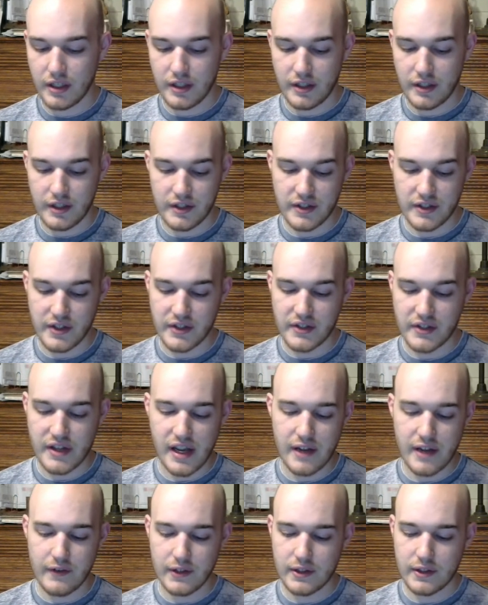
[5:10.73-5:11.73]
the
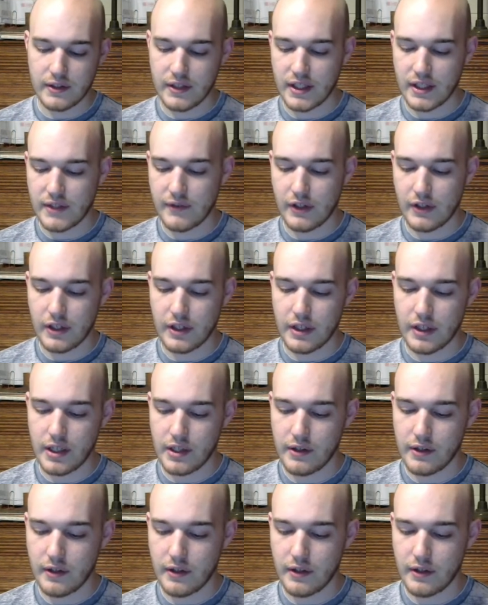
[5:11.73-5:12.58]
Skaven. That's very